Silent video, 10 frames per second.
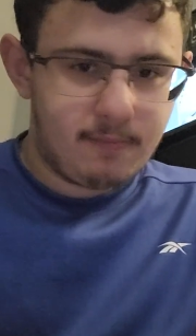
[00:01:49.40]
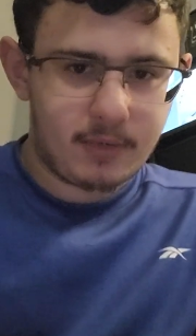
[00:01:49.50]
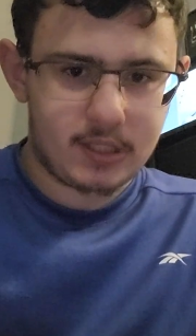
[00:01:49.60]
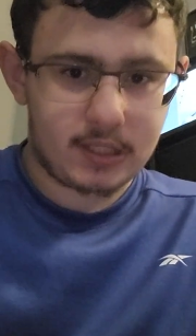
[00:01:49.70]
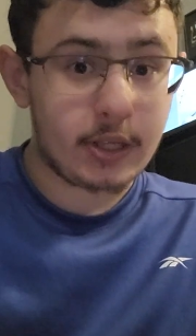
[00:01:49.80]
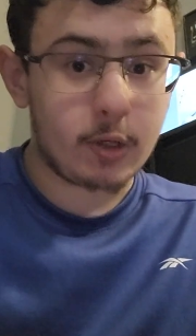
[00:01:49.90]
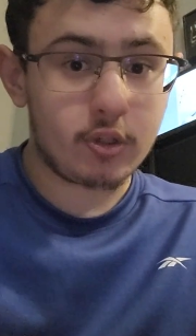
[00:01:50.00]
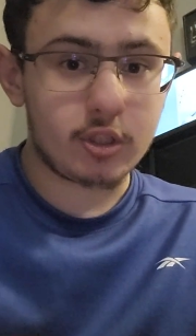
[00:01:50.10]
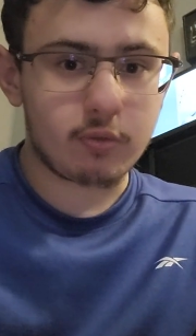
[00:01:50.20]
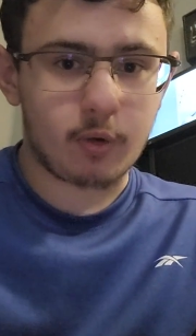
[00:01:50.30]
but just
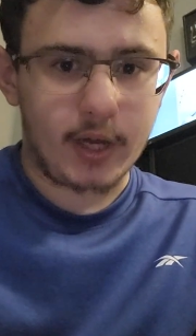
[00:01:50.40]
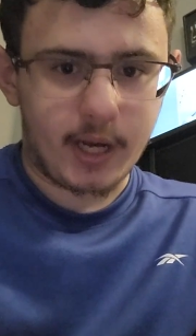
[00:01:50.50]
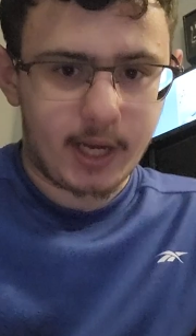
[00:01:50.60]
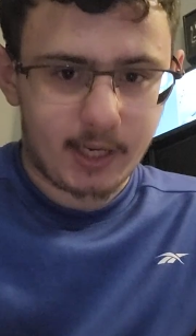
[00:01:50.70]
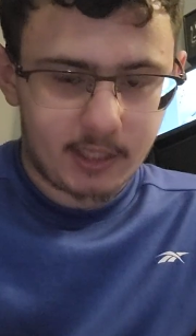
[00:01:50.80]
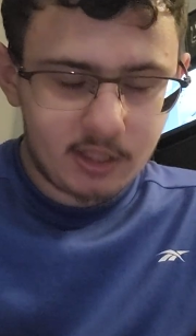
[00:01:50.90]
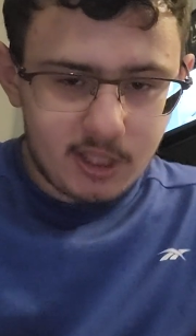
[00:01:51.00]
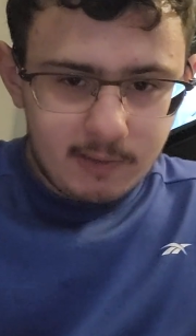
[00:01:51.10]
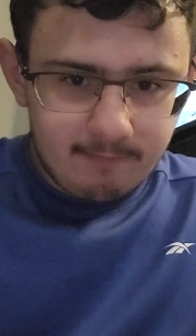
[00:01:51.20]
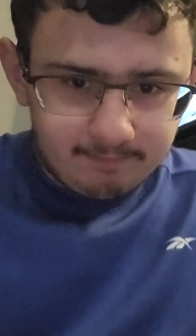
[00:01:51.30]
white
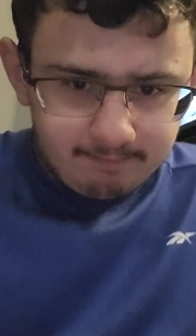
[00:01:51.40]
hands